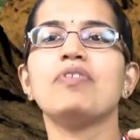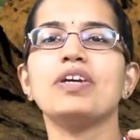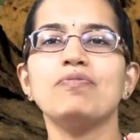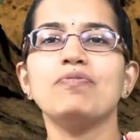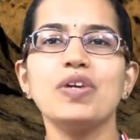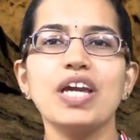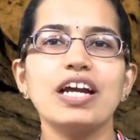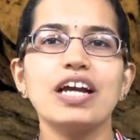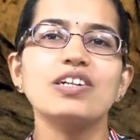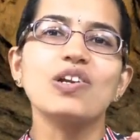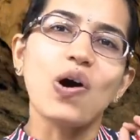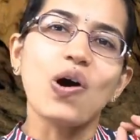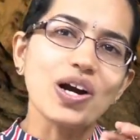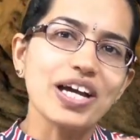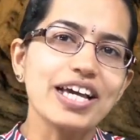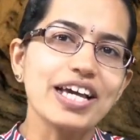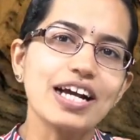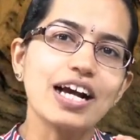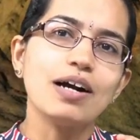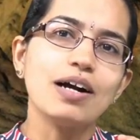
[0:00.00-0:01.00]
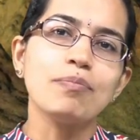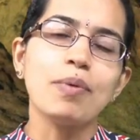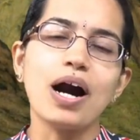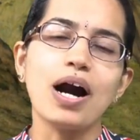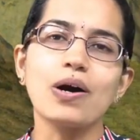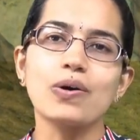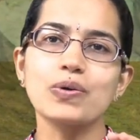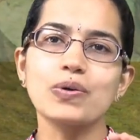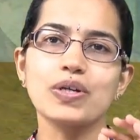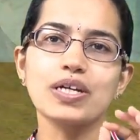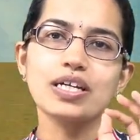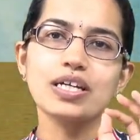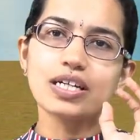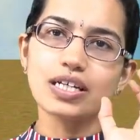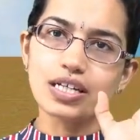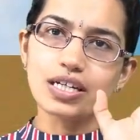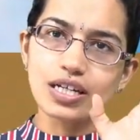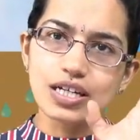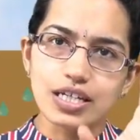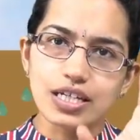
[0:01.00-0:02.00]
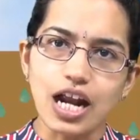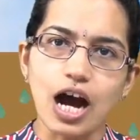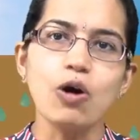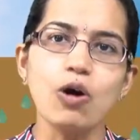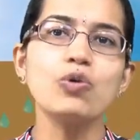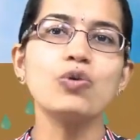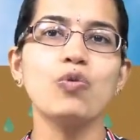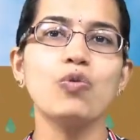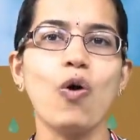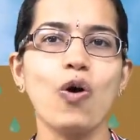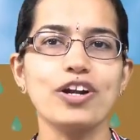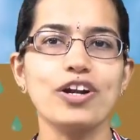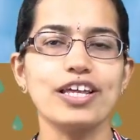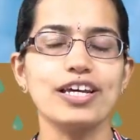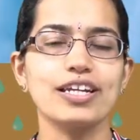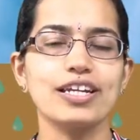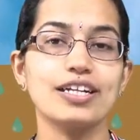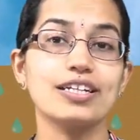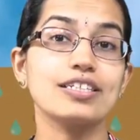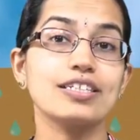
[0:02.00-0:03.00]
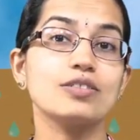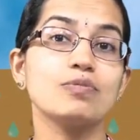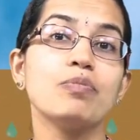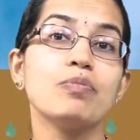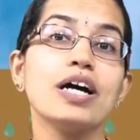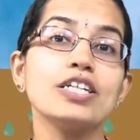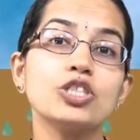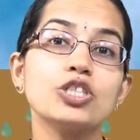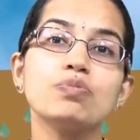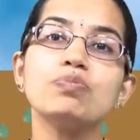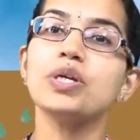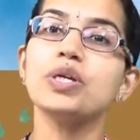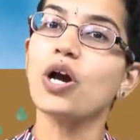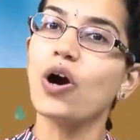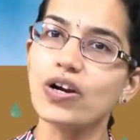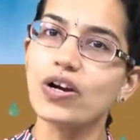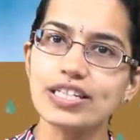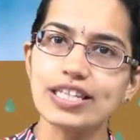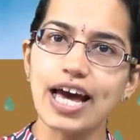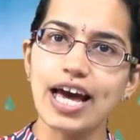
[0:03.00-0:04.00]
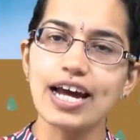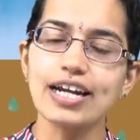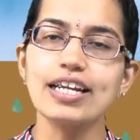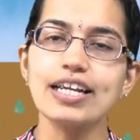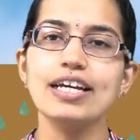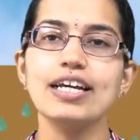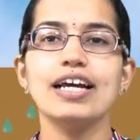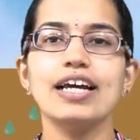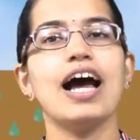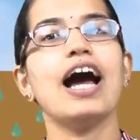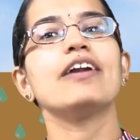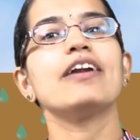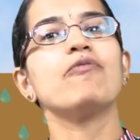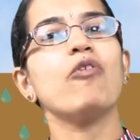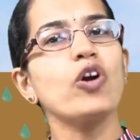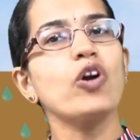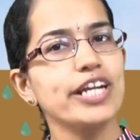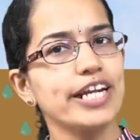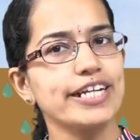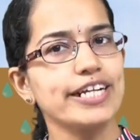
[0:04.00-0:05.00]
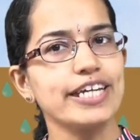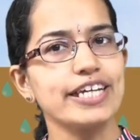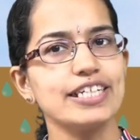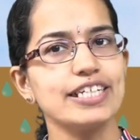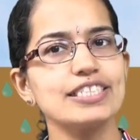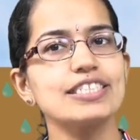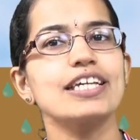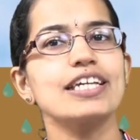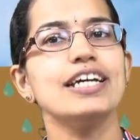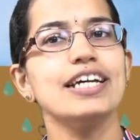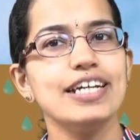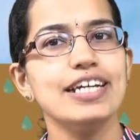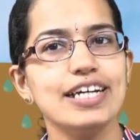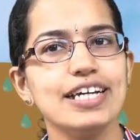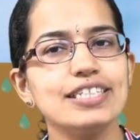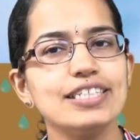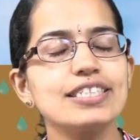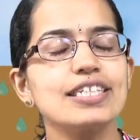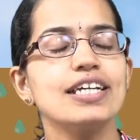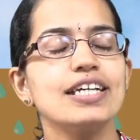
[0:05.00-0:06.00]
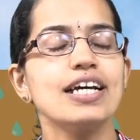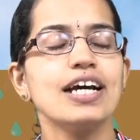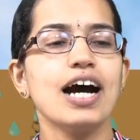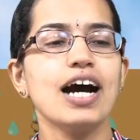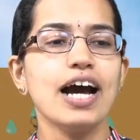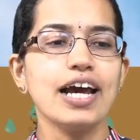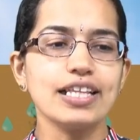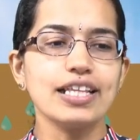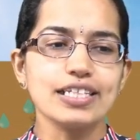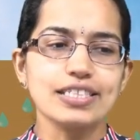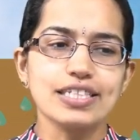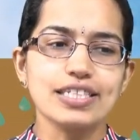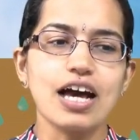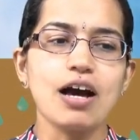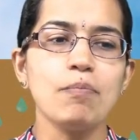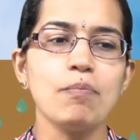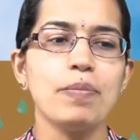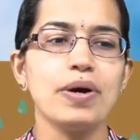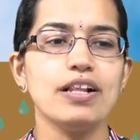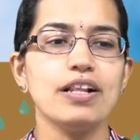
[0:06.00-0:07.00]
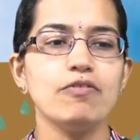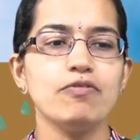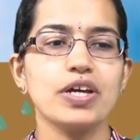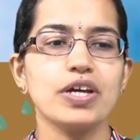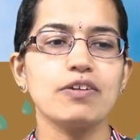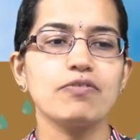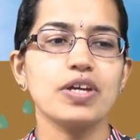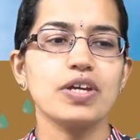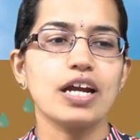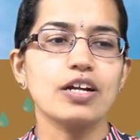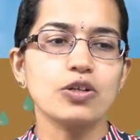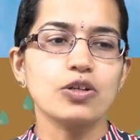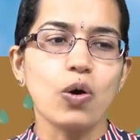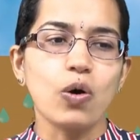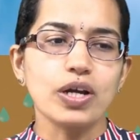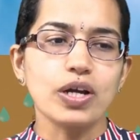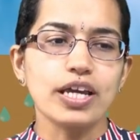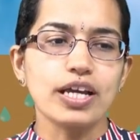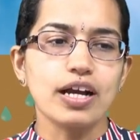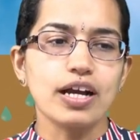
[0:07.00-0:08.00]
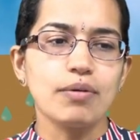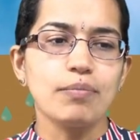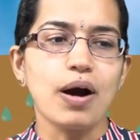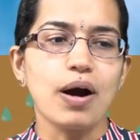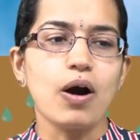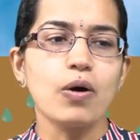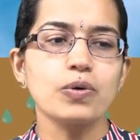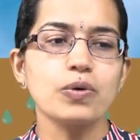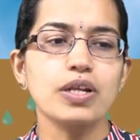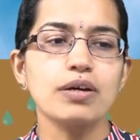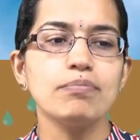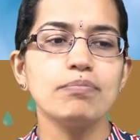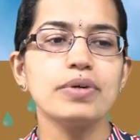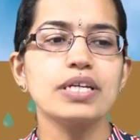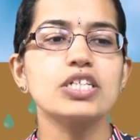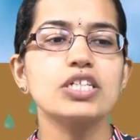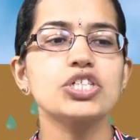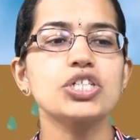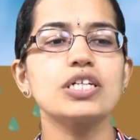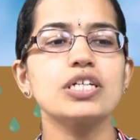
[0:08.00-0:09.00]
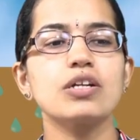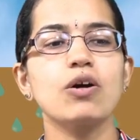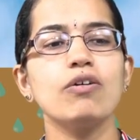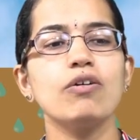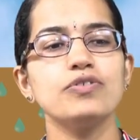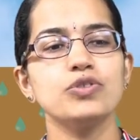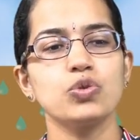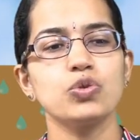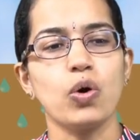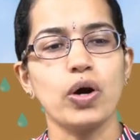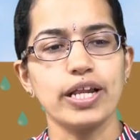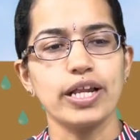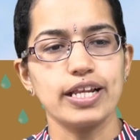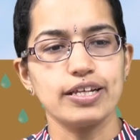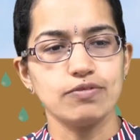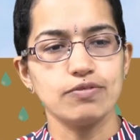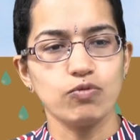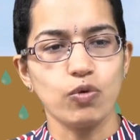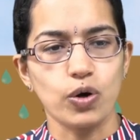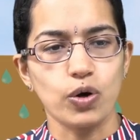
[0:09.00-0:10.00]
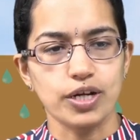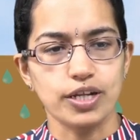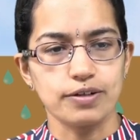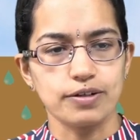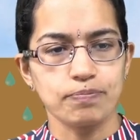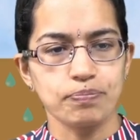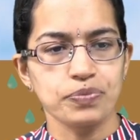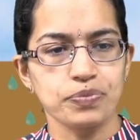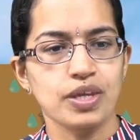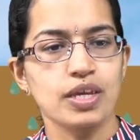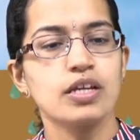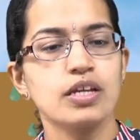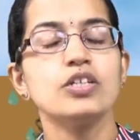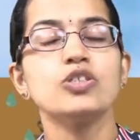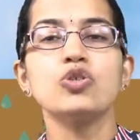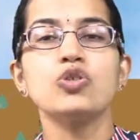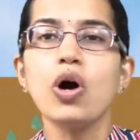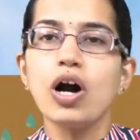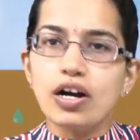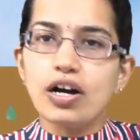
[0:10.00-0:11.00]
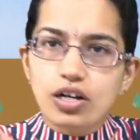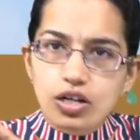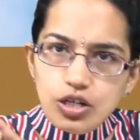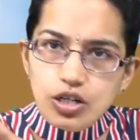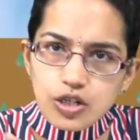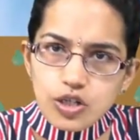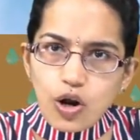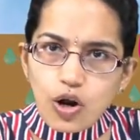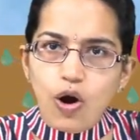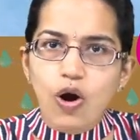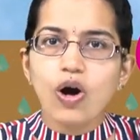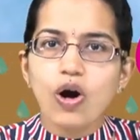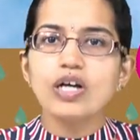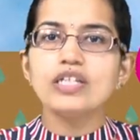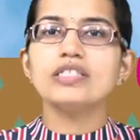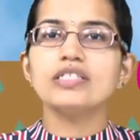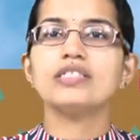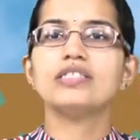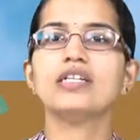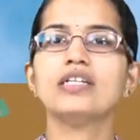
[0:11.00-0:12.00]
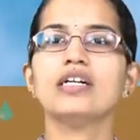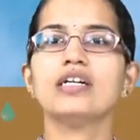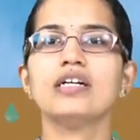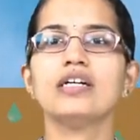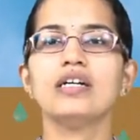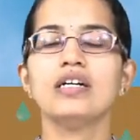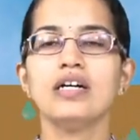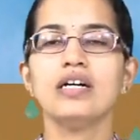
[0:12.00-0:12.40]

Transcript: when we are talking about groundwater, it is much beyond that. And what it is an example where we are talking about a mixture of soil and water. So across the